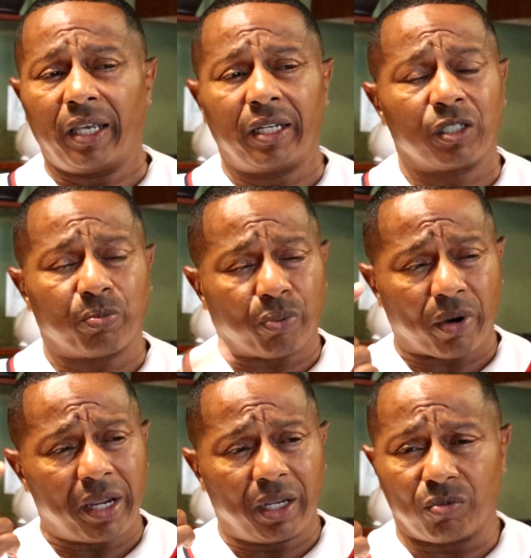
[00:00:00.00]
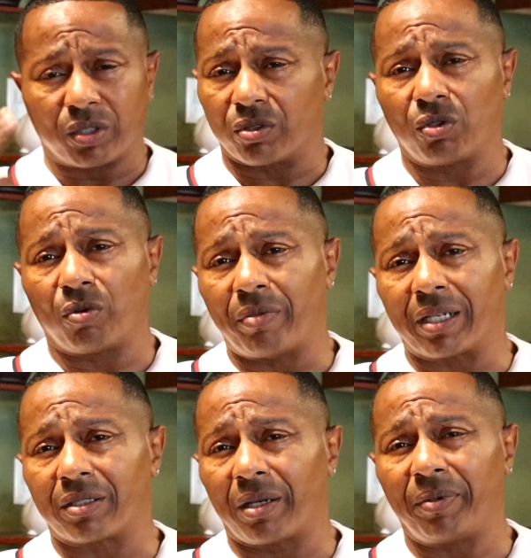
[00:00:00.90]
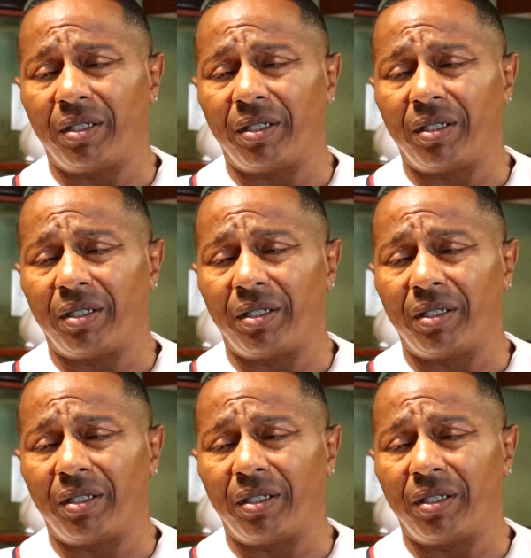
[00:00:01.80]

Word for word: and his brain was a little messed up.